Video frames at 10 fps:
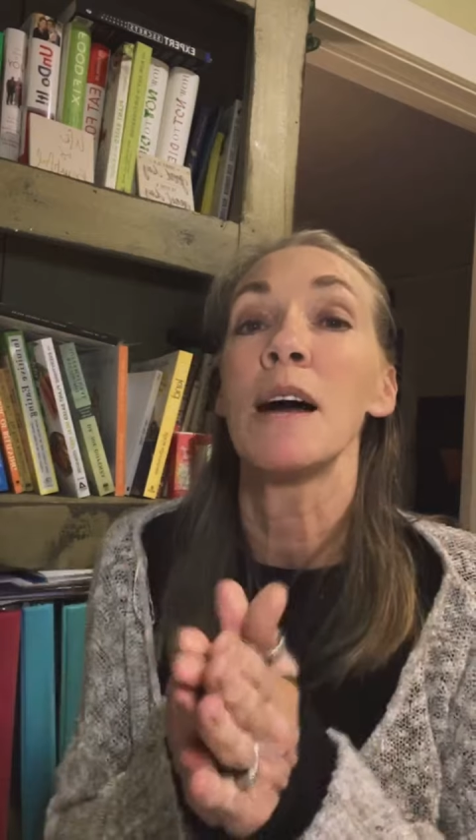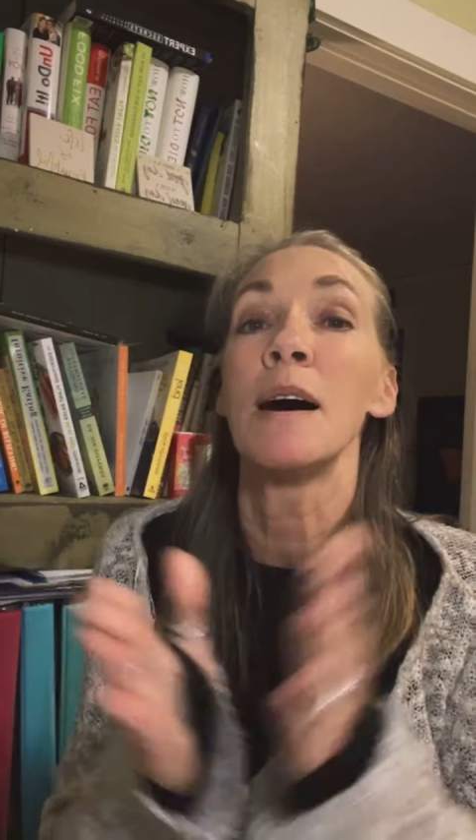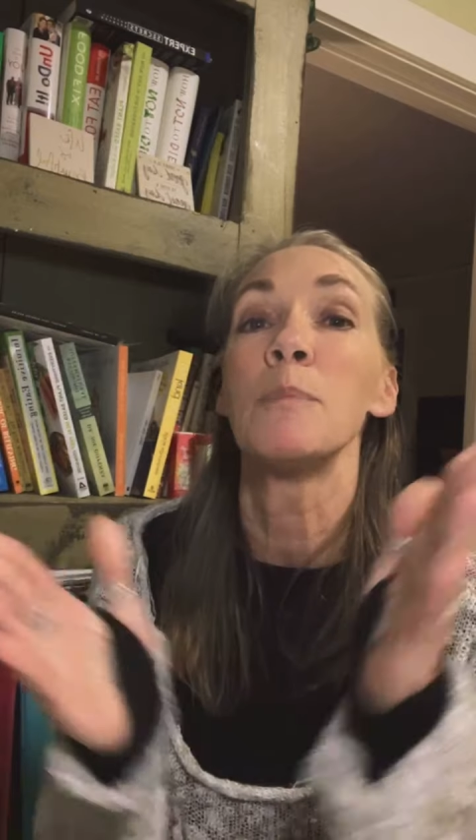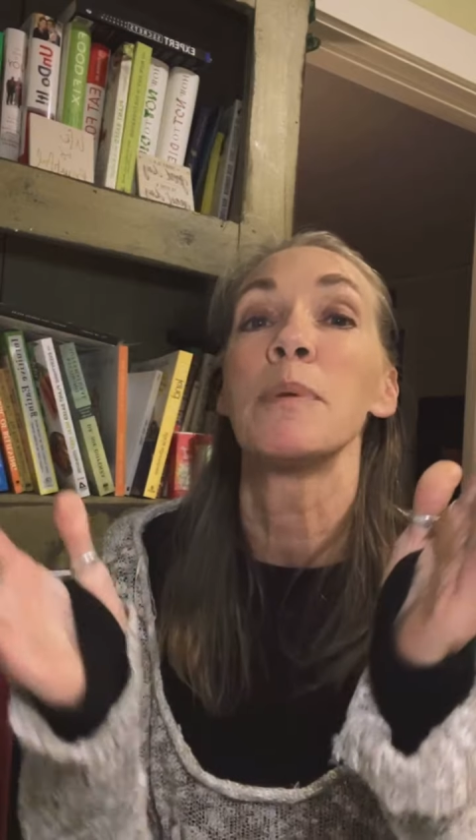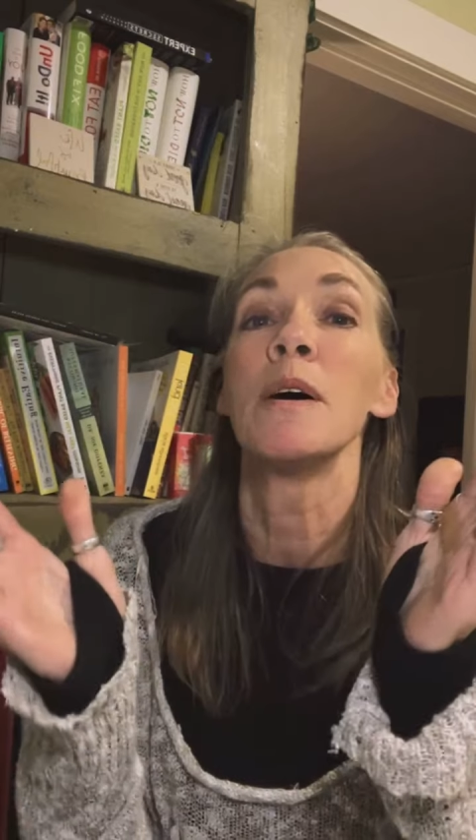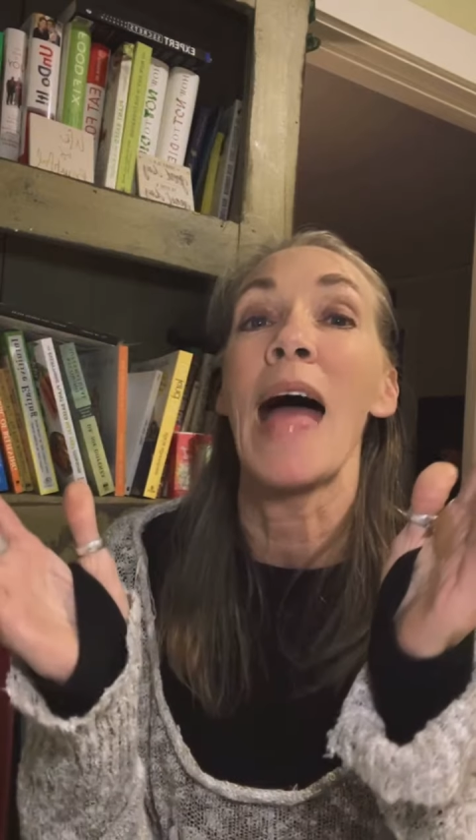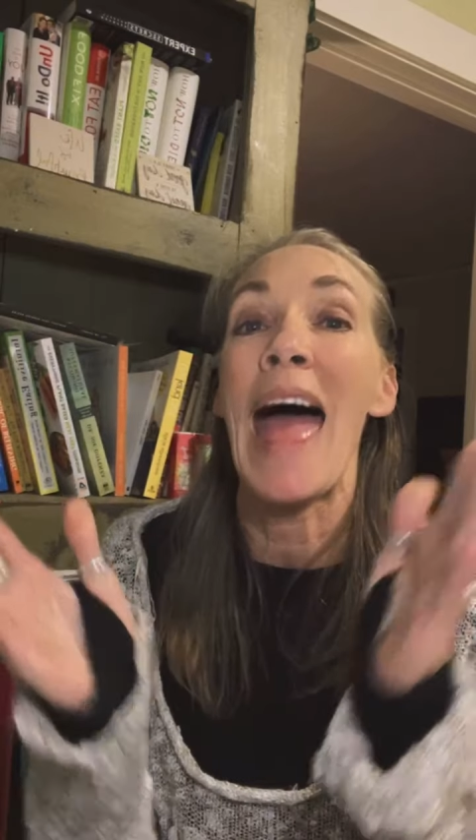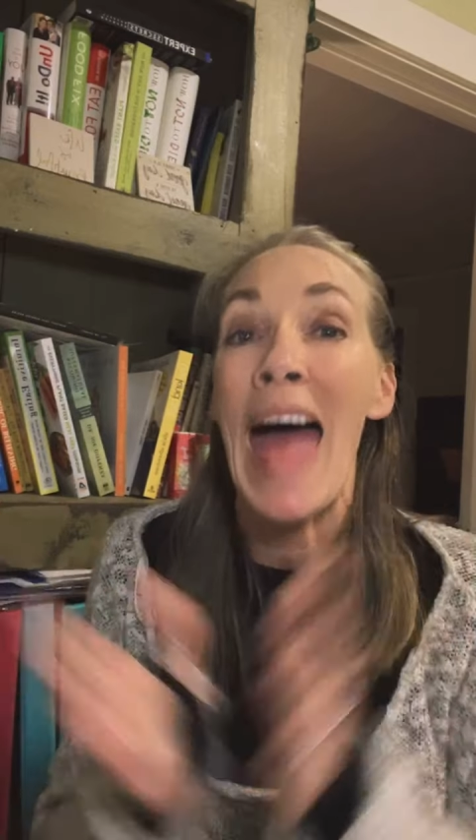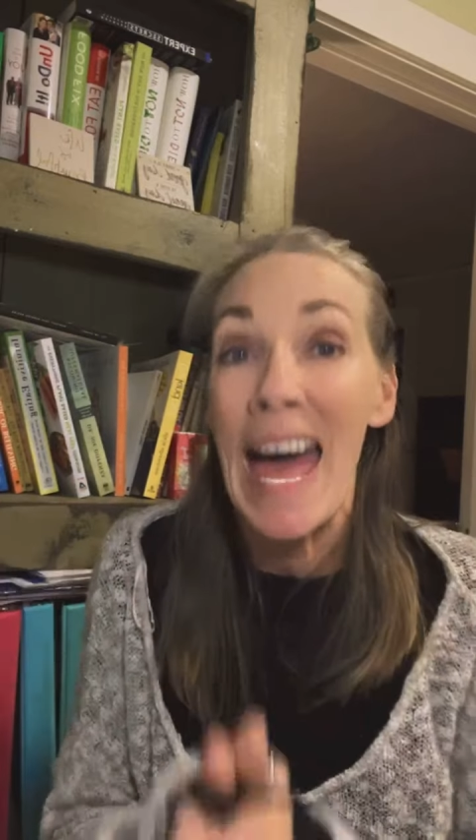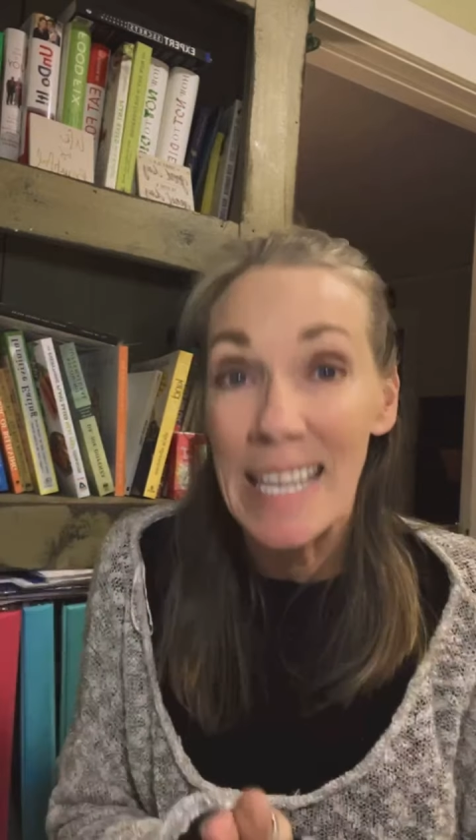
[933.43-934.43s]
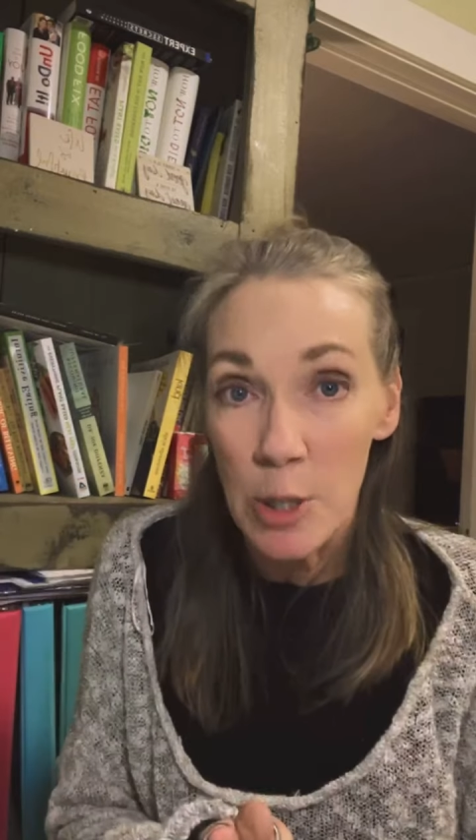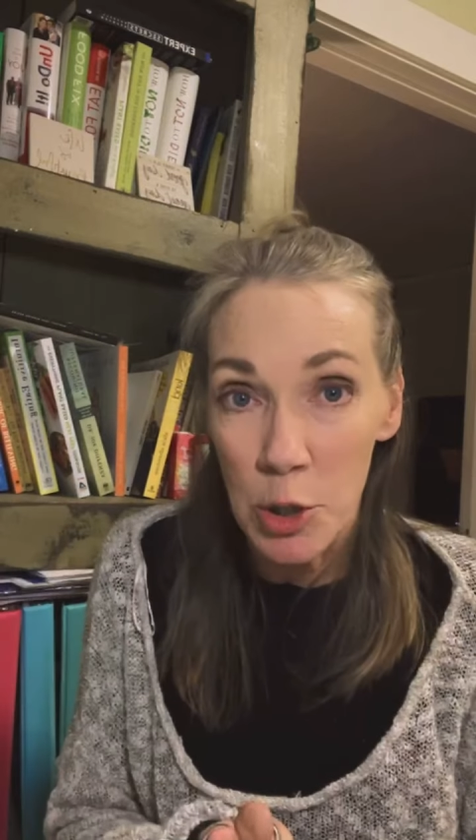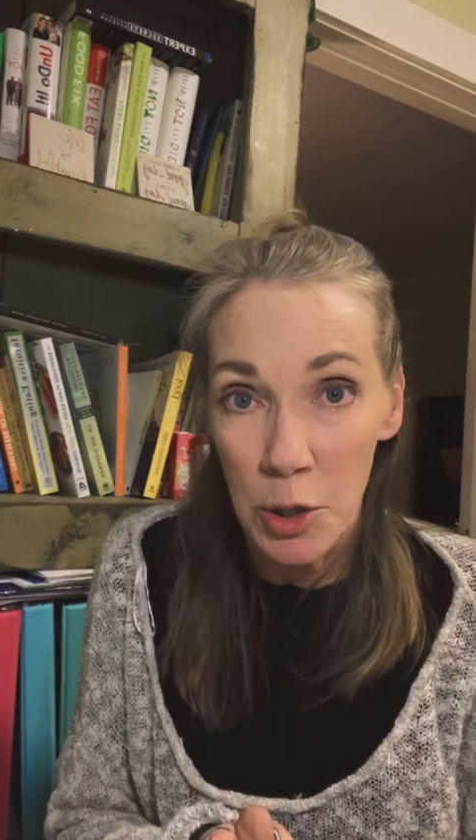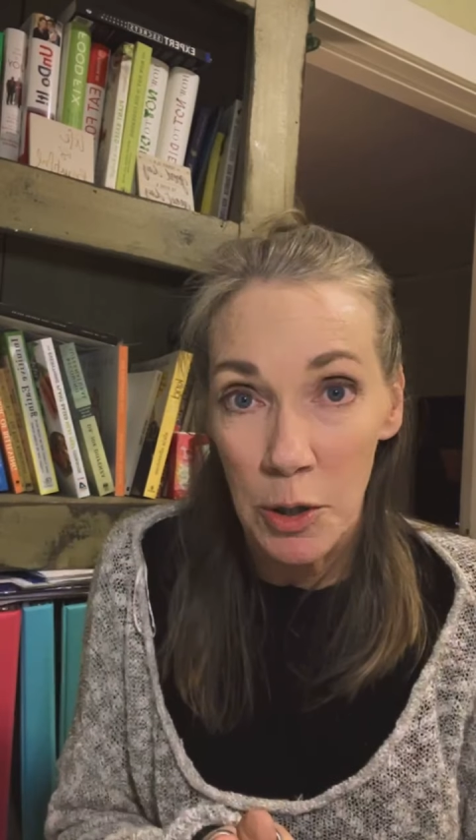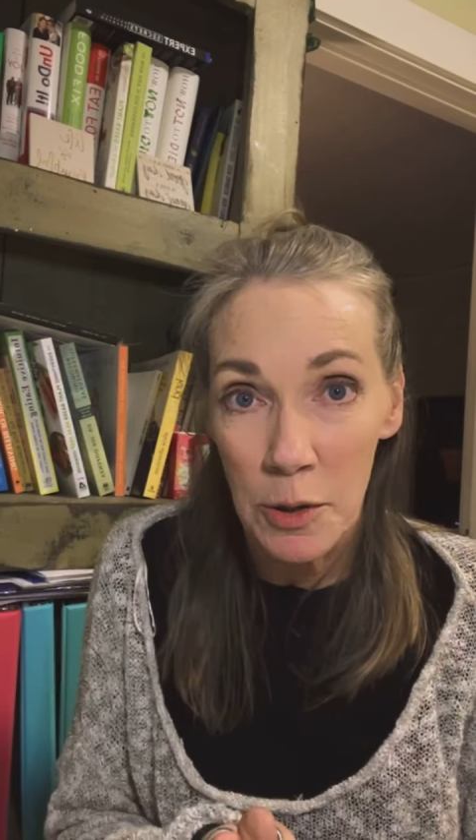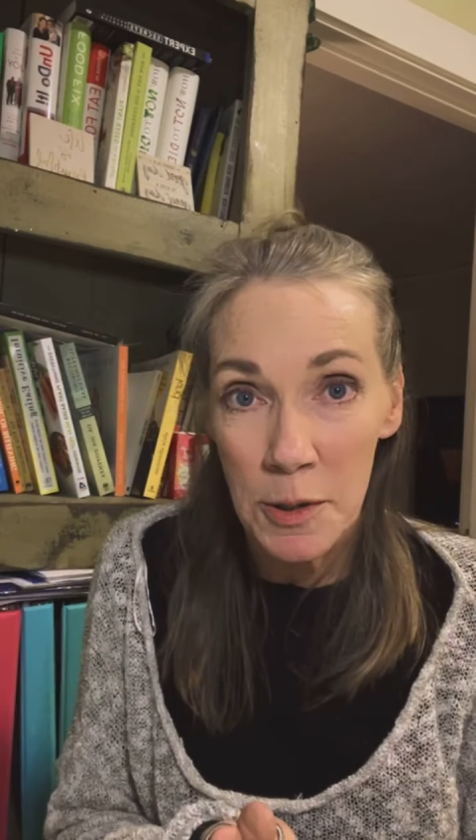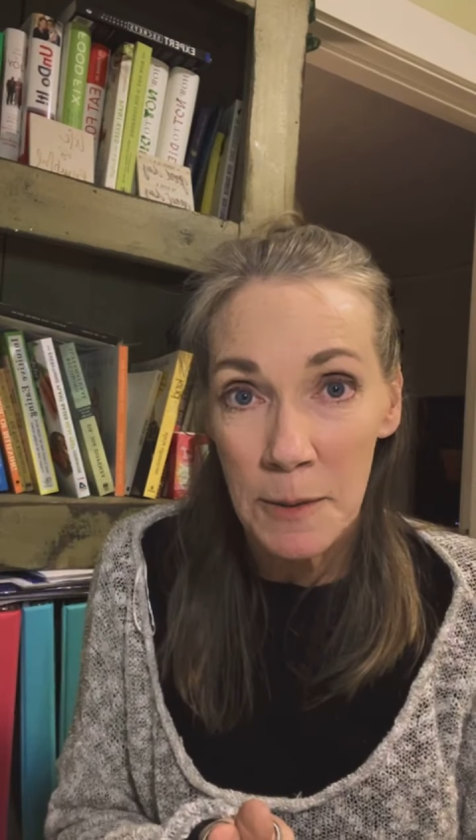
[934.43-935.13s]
up added sugars.